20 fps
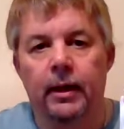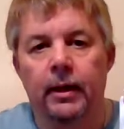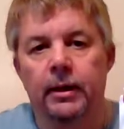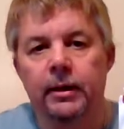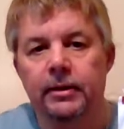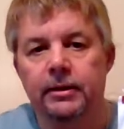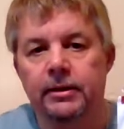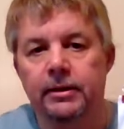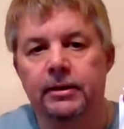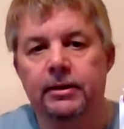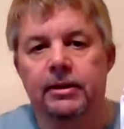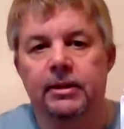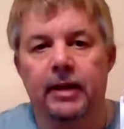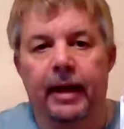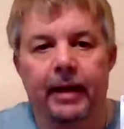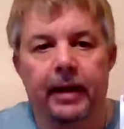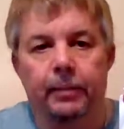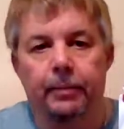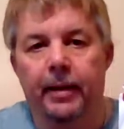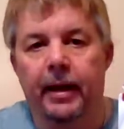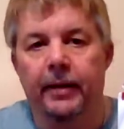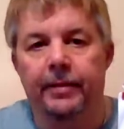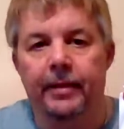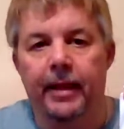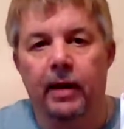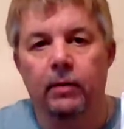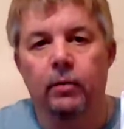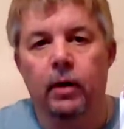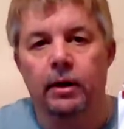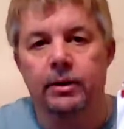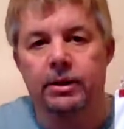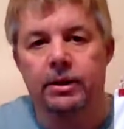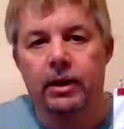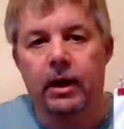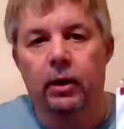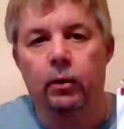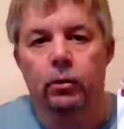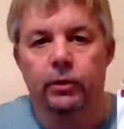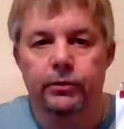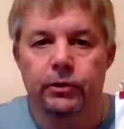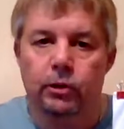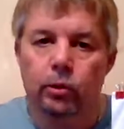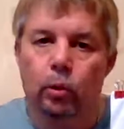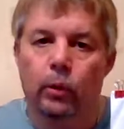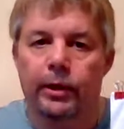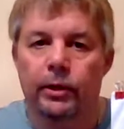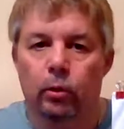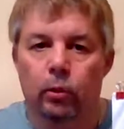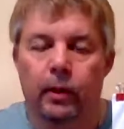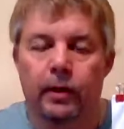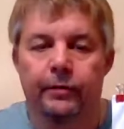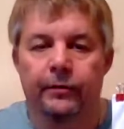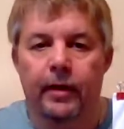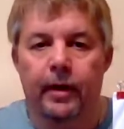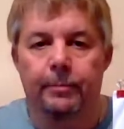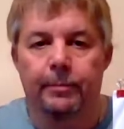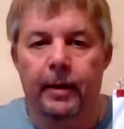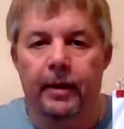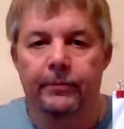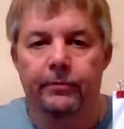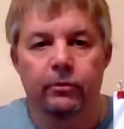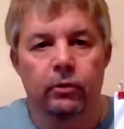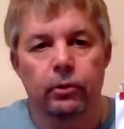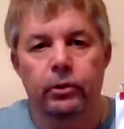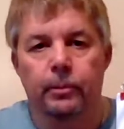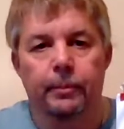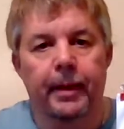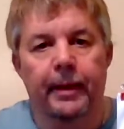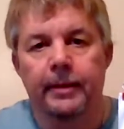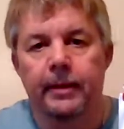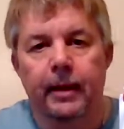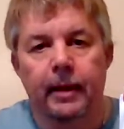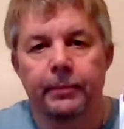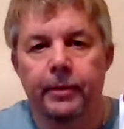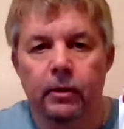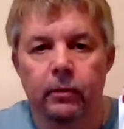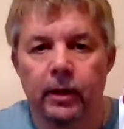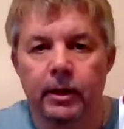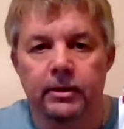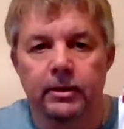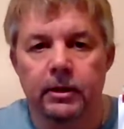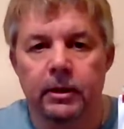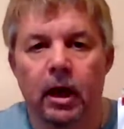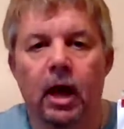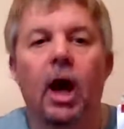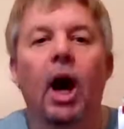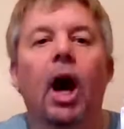because this psychopath Nayrod Shah who lives at 2025 Penfield Road demanded I be arrested.